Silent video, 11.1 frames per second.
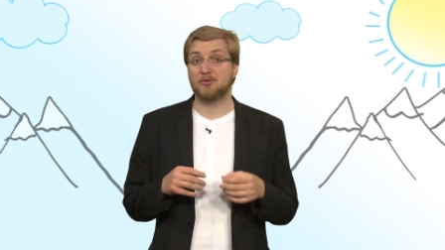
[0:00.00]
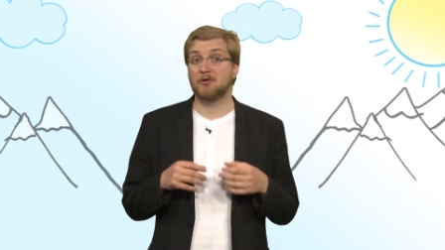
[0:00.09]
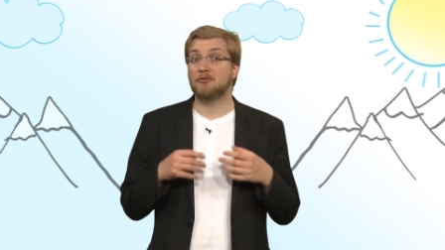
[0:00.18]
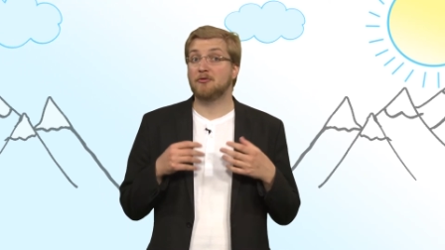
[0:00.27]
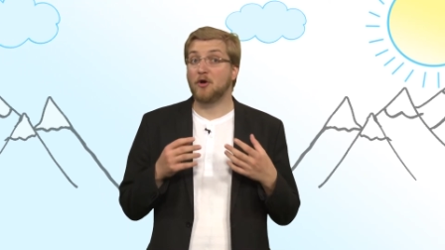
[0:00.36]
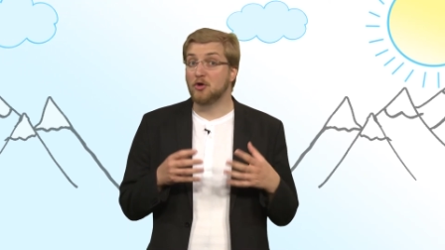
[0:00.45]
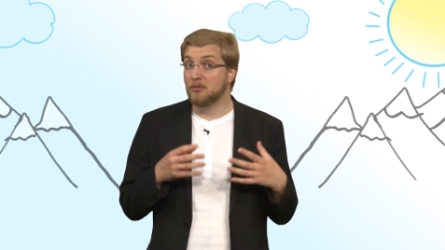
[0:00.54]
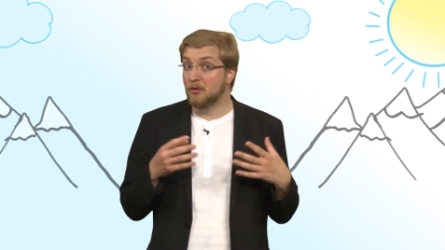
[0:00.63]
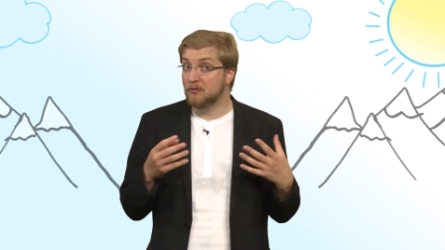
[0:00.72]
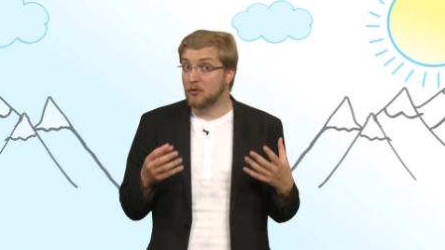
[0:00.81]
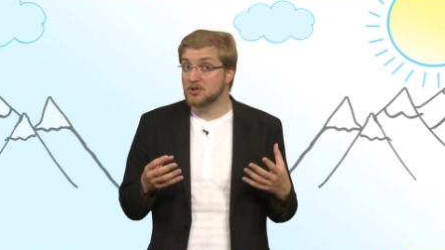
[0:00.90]
of volume
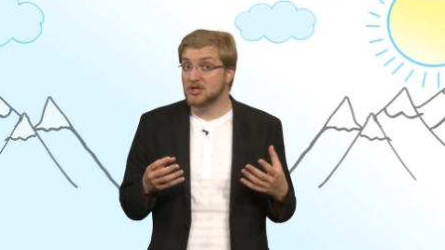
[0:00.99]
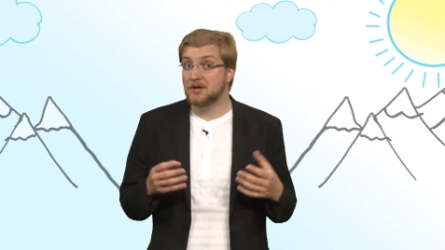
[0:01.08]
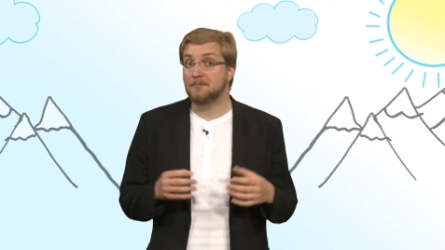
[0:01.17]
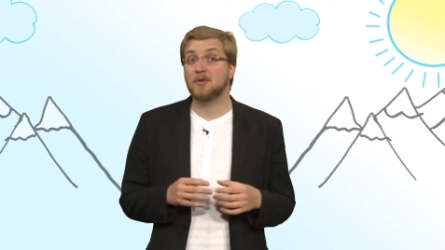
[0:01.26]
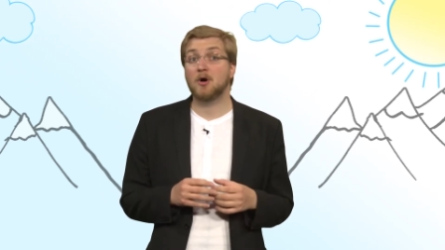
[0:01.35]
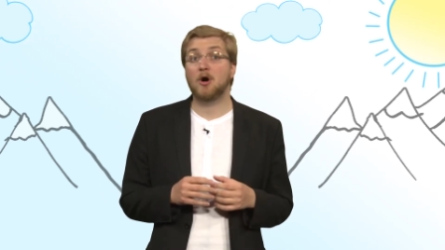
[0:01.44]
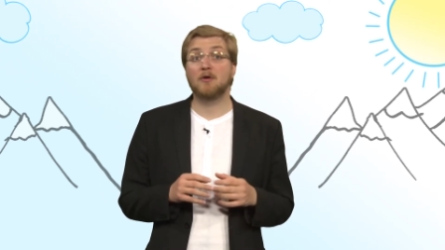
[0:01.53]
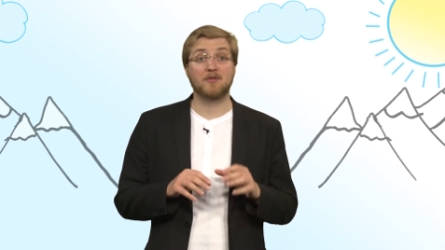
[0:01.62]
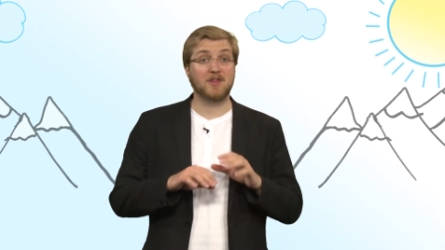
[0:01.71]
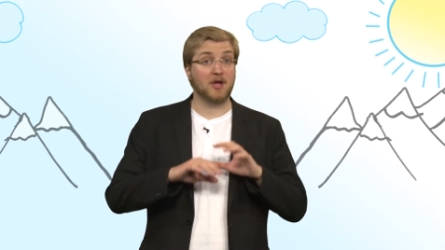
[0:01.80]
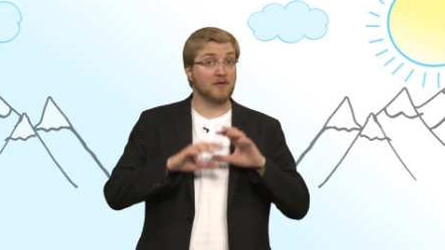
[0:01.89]
of water
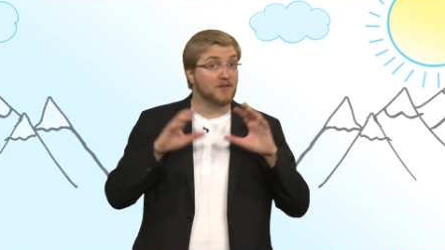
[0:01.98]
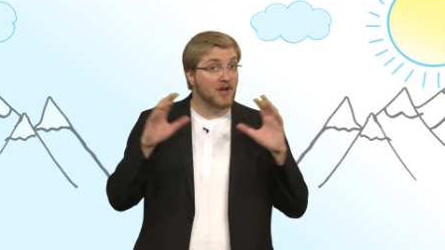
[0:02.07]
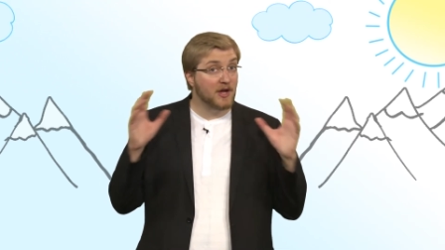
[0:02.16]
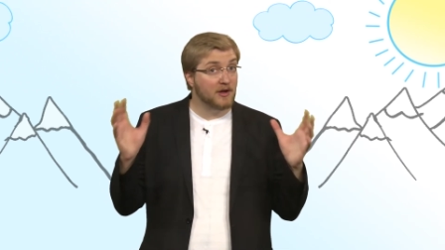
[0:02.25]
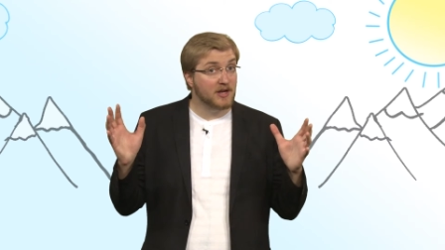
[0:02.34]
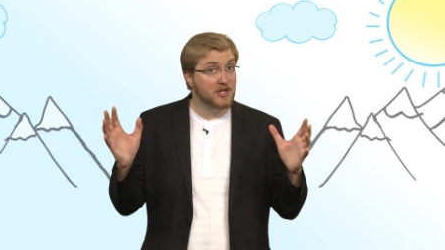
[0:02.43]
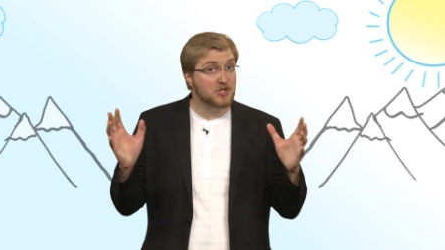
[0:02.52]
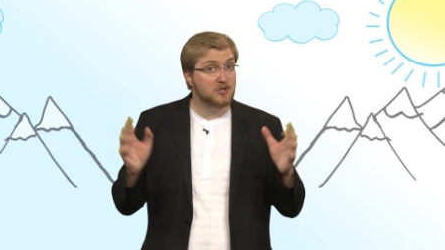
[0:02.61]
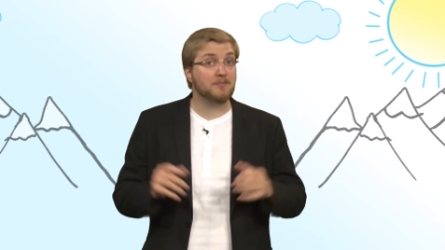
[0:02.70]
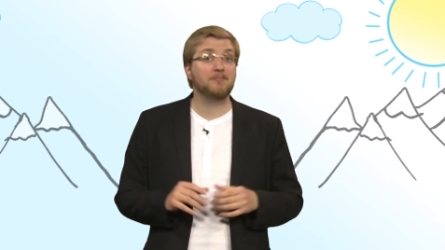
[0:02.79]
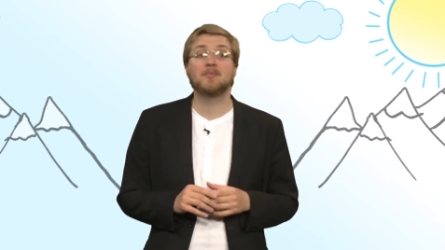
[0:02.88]
over the entire glacier,